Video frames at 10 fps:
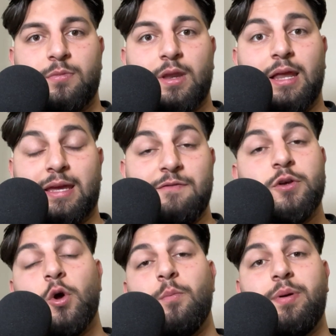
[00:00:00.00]
Like, if you
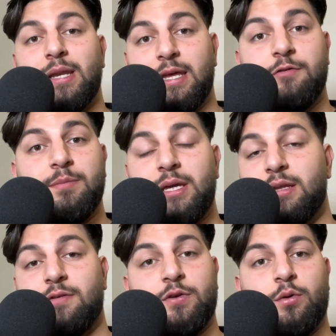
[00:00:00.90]
don't believe me
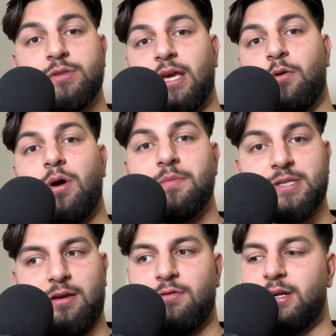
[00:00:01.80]
and if you don't take what I'm
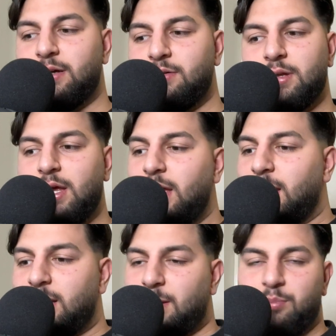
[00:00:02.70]
saying right now,
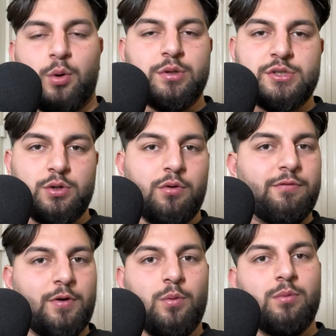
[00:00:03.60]
like, bro, it's your
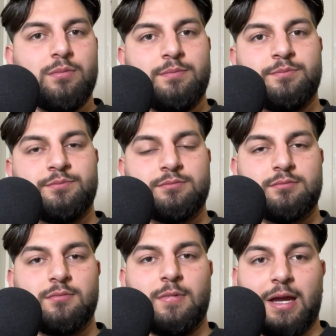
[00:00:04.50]
fault.
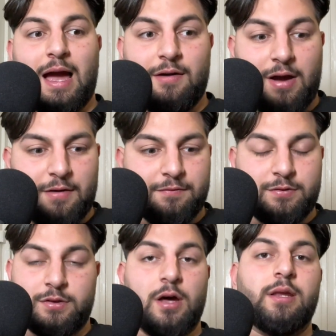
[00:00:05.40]
Like, I've
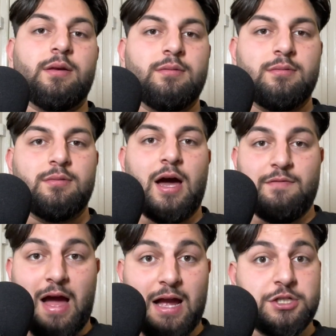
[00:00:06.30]
done it. I've
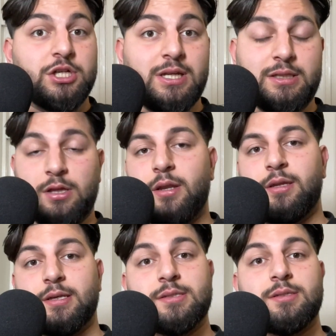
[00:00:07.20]
actually done
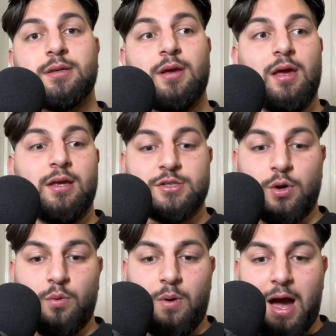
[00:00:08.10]
this.
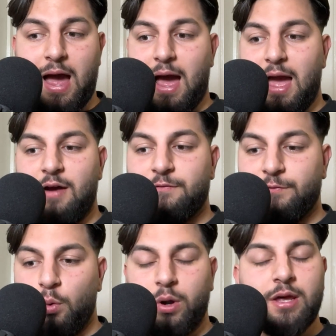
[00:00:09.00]
So I have
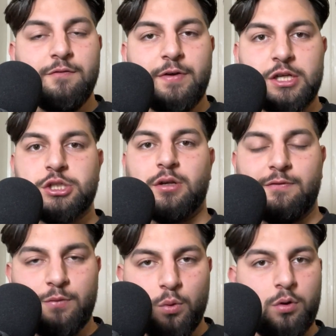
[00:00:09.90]
full conviction,
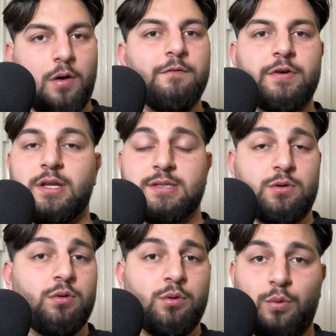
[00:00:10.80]
full confidence in
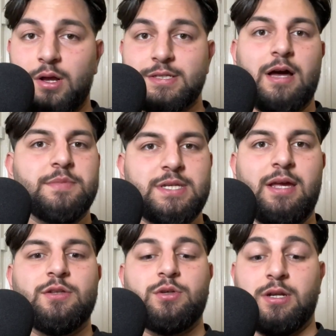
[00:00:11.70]
all the words that I'm
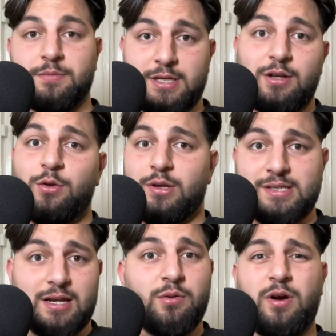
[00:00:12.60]
saying to you. And I'm telling you
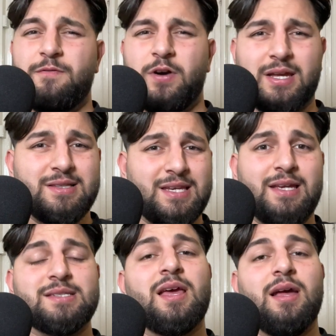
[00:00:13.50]
exactly what it fucking
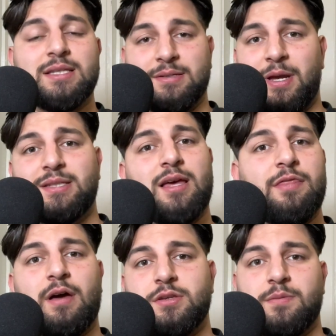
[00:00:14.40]
takes to make
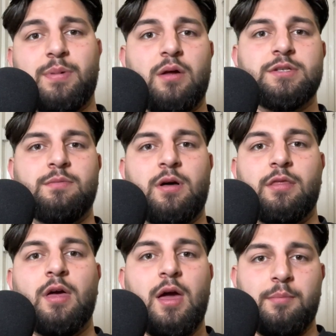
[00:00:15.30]
£10,000 a
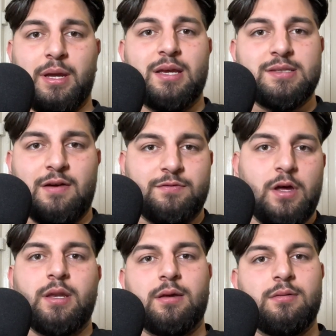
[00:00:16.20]
month because I've
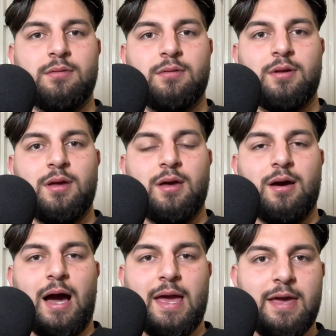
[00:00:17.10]
done it.
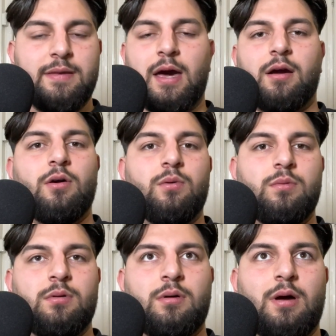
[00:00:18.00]
I hit that goal
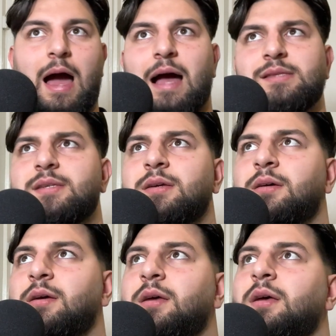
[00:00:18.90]
at
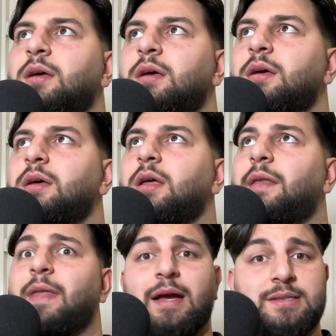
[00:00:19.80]

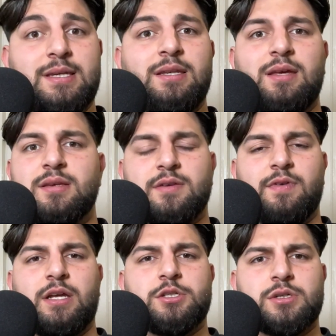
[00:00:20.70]
19 years of
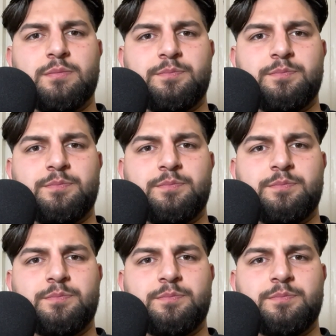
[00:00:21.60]
age,